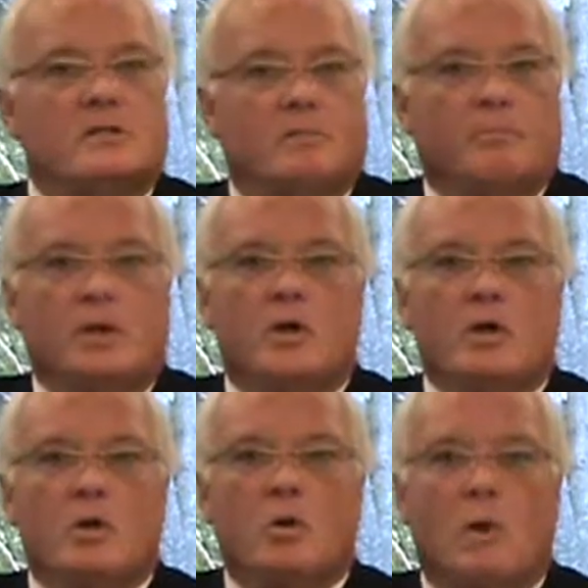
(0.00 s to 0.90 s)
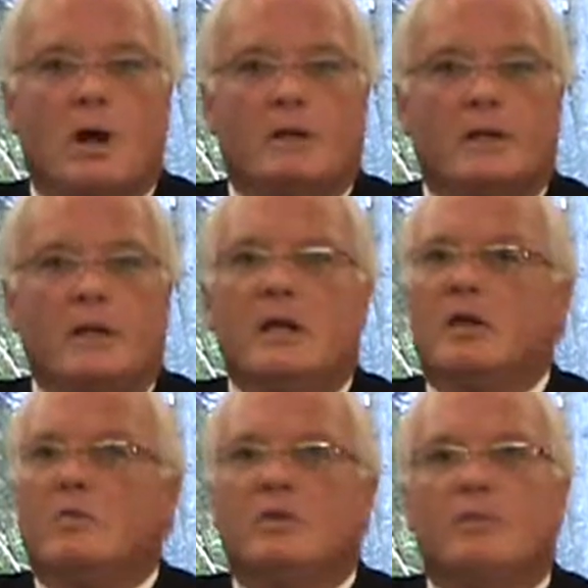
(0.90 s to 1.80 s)
superior quality
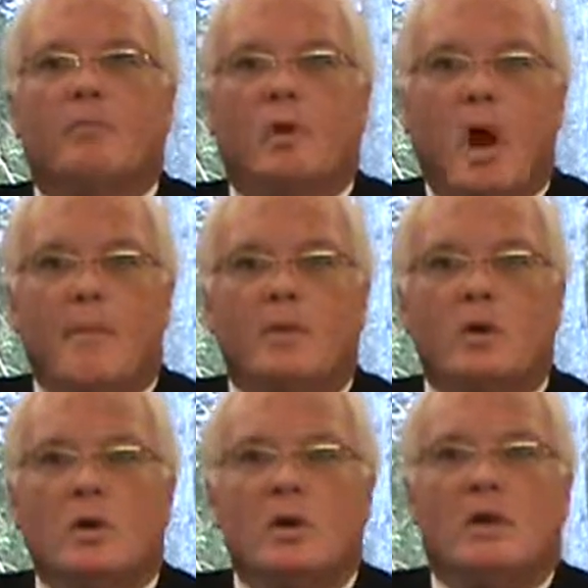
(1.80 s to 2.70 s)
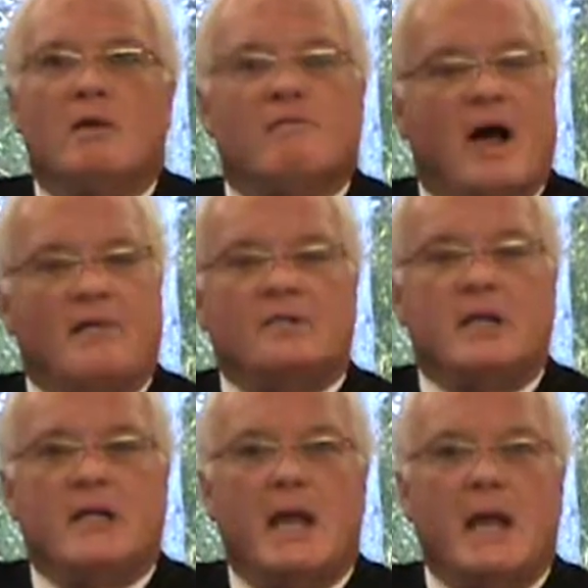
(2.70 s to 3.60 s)
with the proper
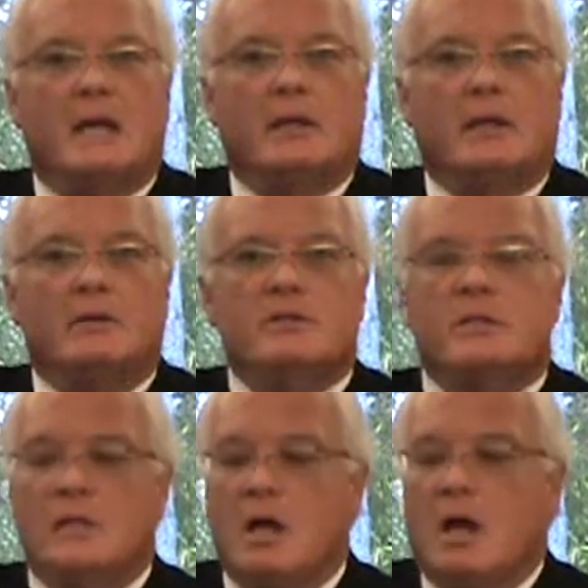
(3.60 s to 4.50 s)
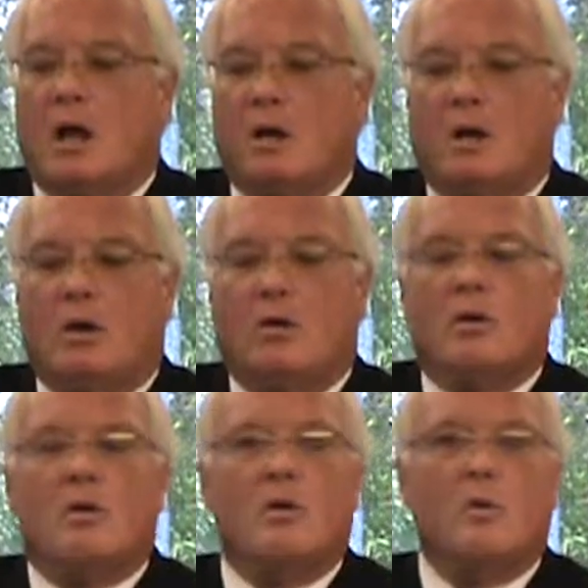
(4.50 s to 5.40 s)
510K clearance, along
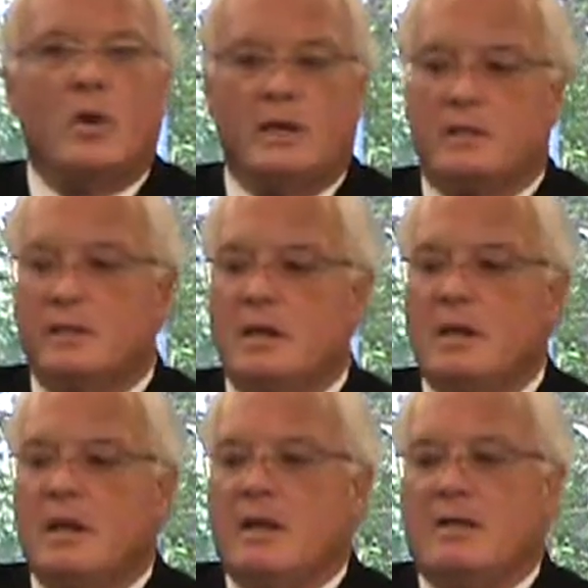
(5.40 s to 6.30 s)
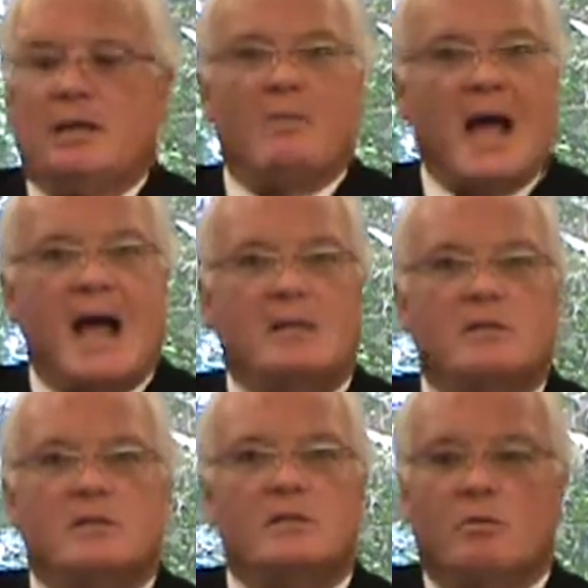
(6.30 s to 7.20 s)
with the
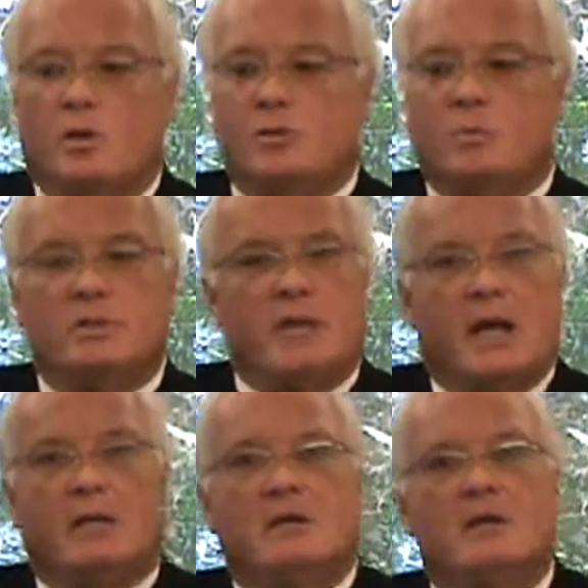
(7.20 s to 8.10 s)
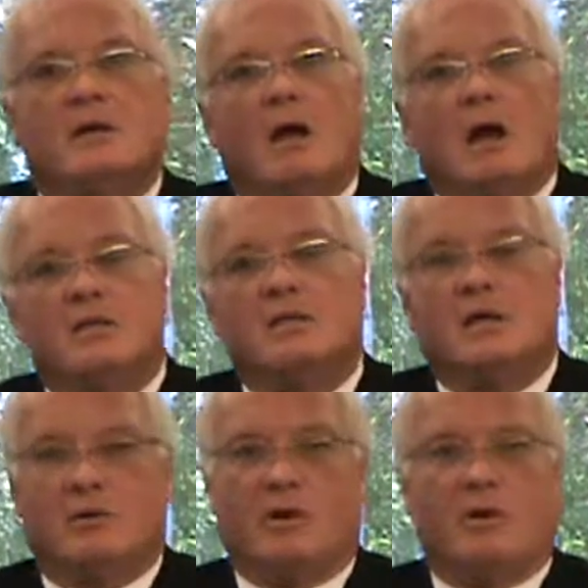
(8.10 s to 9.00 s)
patents which protect us
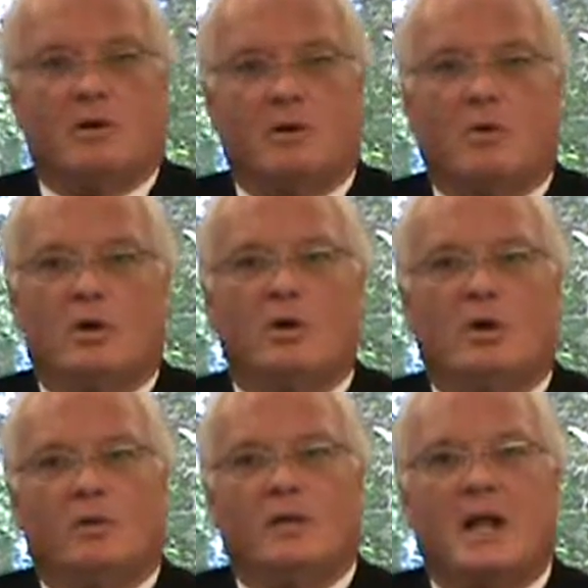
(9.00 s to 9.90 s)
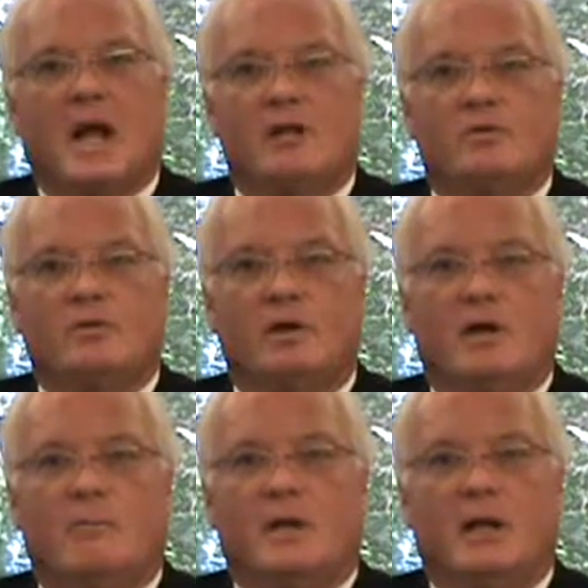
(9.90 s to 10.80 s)
here at Clearwater Colon
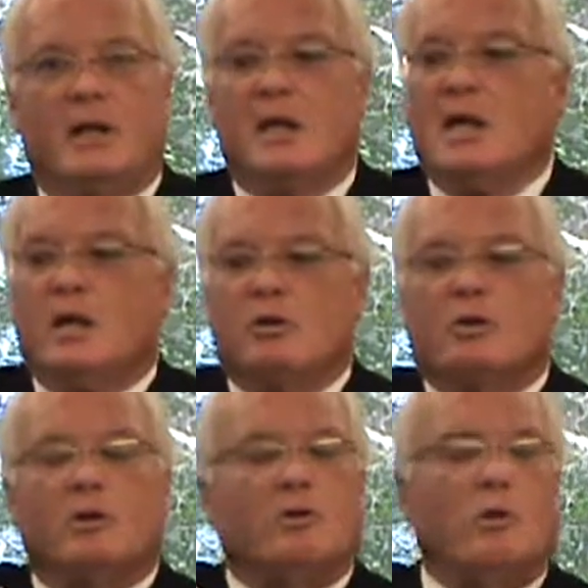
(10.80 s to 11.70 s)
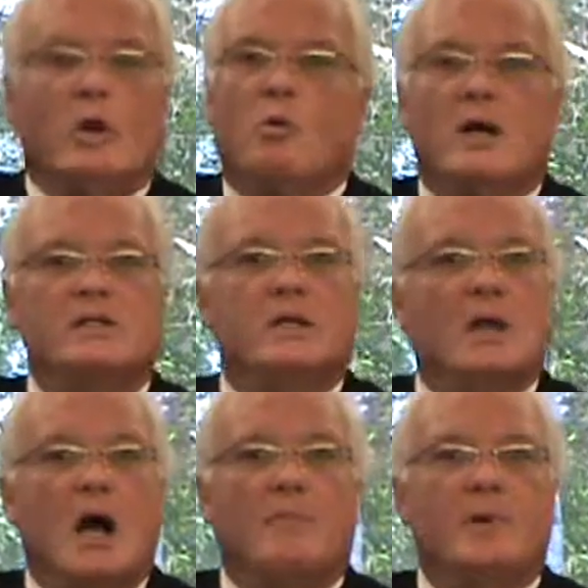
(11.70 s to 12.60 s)
Hydrotherapy. You can request a
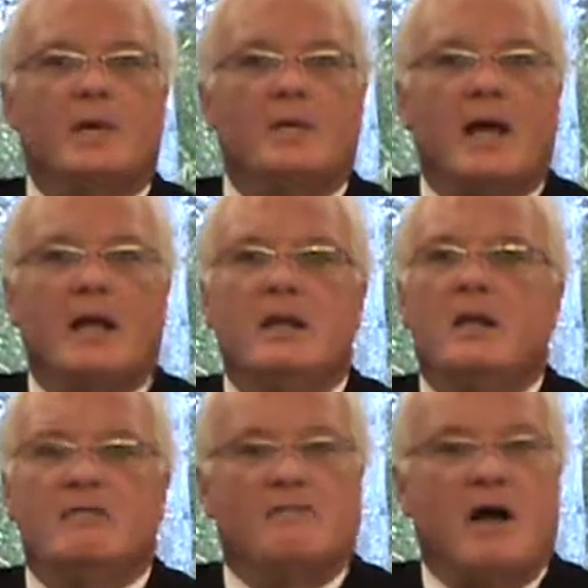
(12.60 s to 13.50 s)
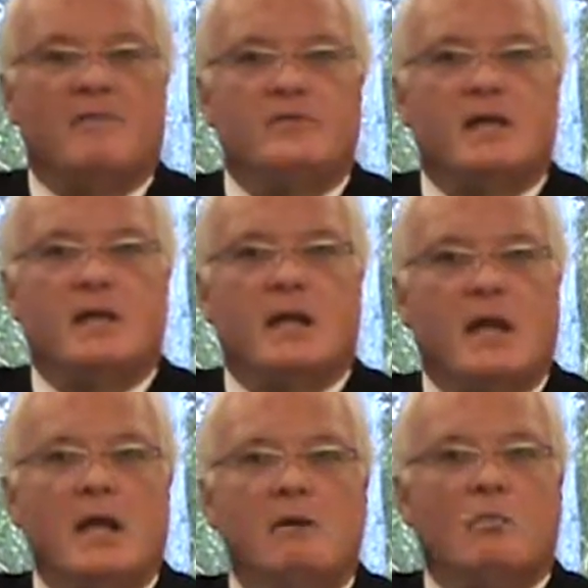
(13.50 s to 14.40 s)
copy of that
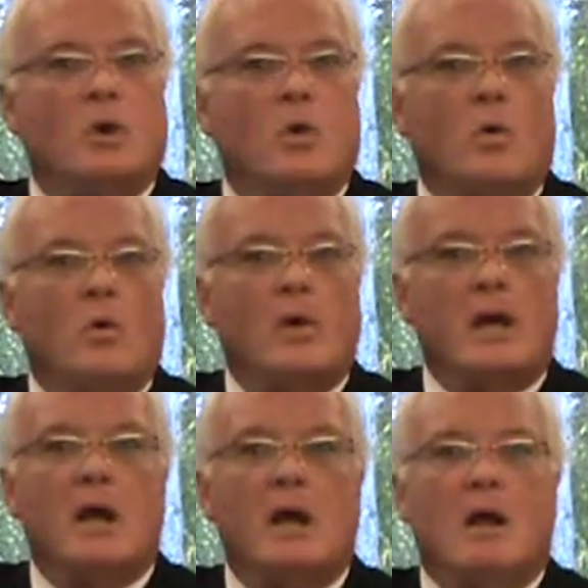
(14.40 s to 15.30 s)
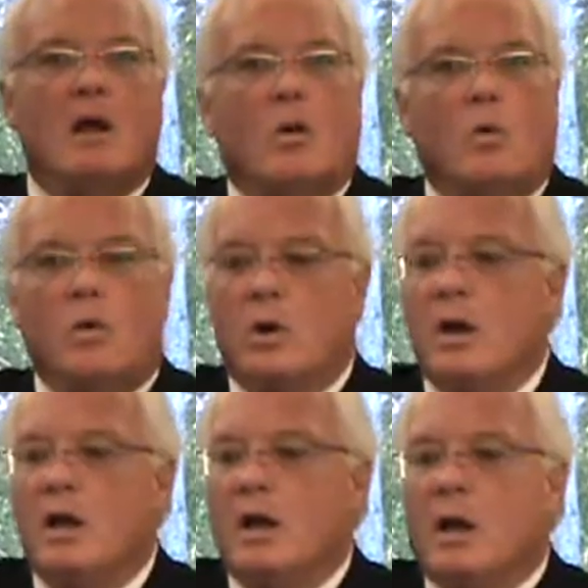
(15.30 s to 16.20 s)
510K when ordering, or
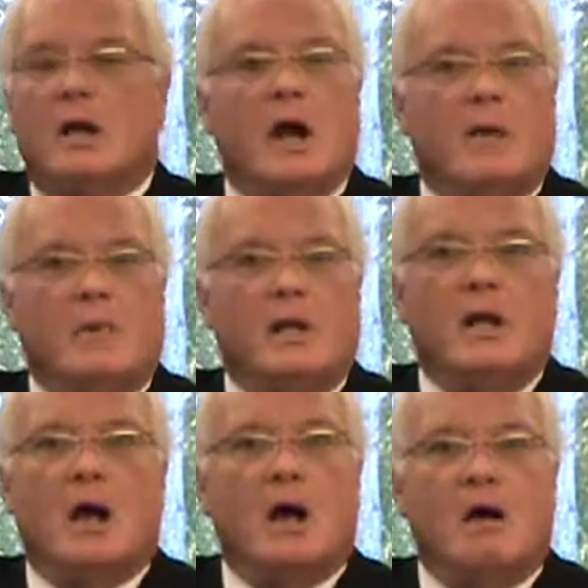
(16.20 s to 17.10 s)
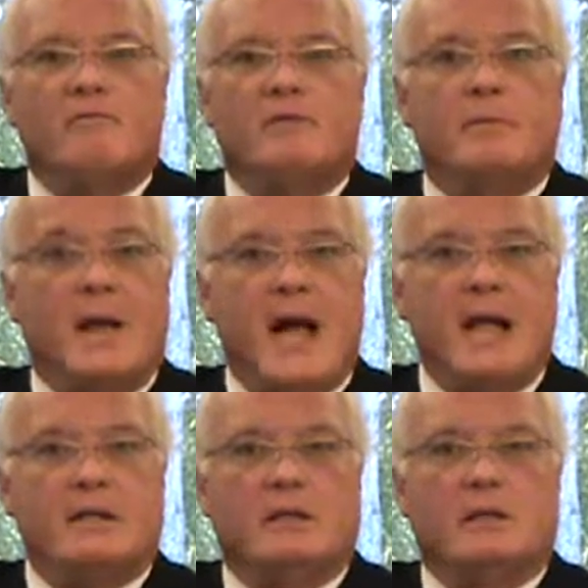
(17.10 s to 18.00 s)
a copy of the
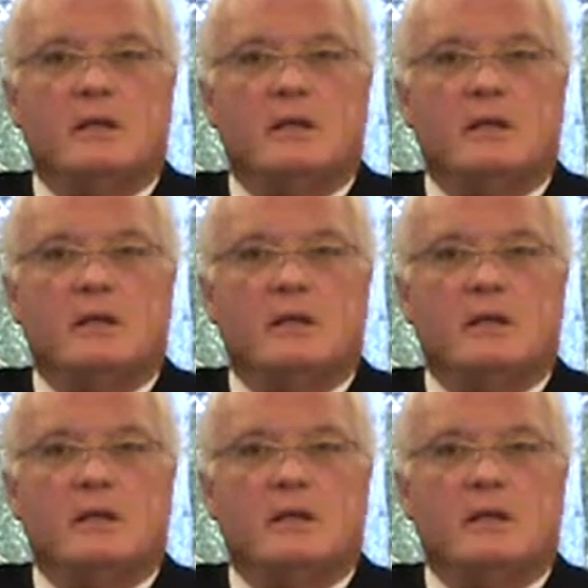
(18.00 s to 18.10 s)
patent.